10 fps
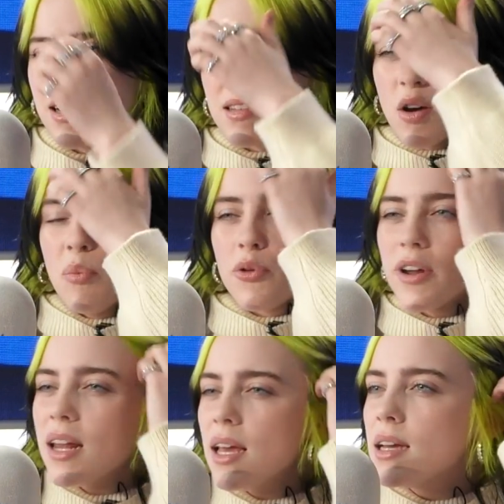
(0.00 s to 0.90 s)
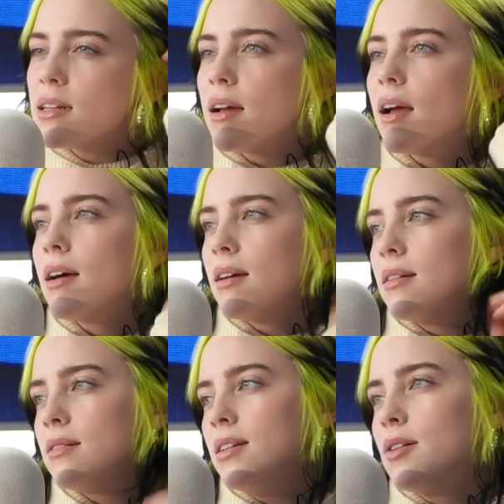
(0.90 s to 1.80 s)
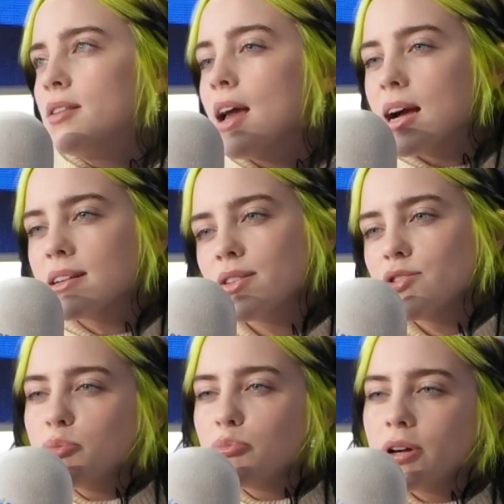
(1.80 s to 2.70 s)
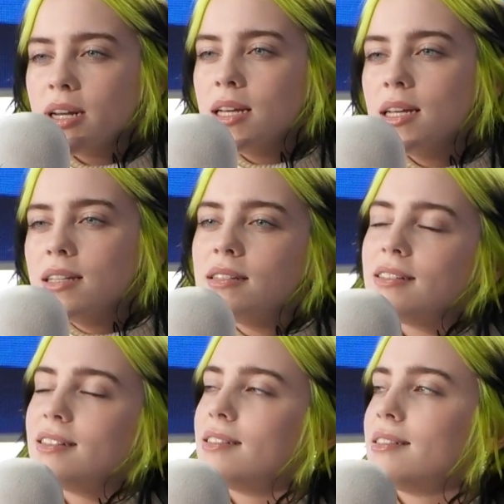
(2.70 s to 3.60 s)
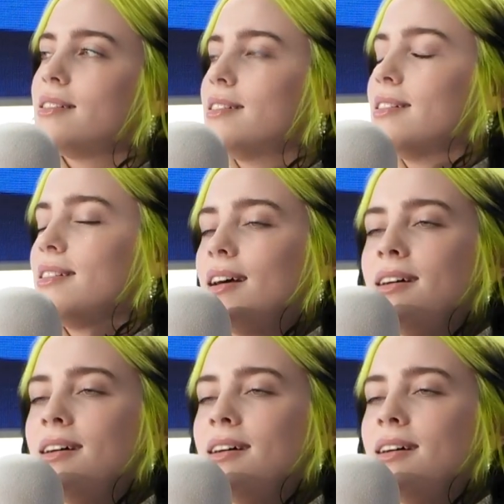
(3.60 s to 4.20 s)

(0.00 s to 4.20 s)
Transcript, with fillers: It's so pretty, and I, you the accents are pretty, and yeah, I